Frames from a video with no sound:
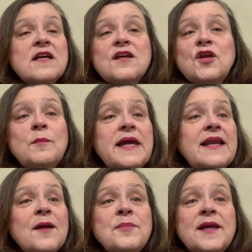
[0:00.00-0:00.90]
You may
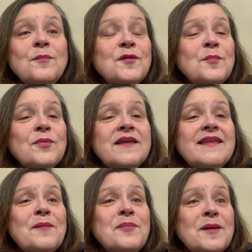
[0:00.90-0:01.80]
not be able to bring
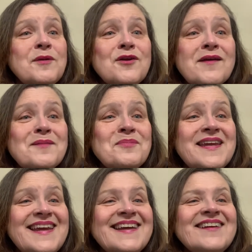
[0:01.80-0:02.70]
that baby grand
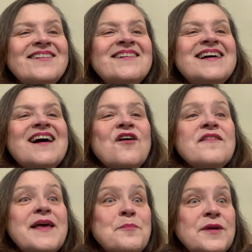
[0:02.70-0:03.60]
piano or
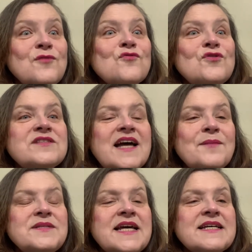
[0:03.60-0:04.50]
that big roll
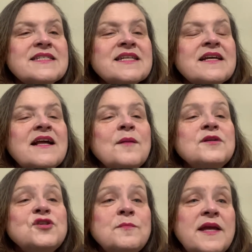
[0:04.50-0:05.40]
top desk,
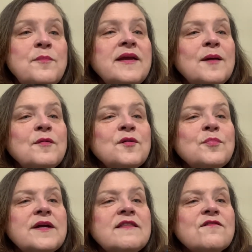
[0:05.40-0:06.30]
but you may be able to
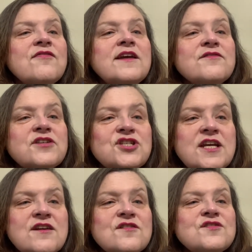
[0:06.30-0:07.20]
bring their favorite
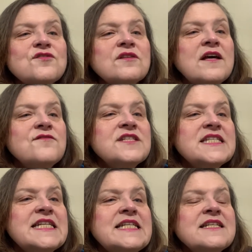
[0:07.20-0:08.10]
chairs or love
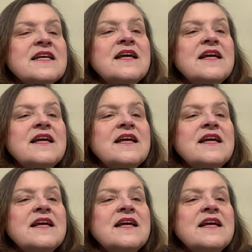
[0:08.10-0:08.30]
seat.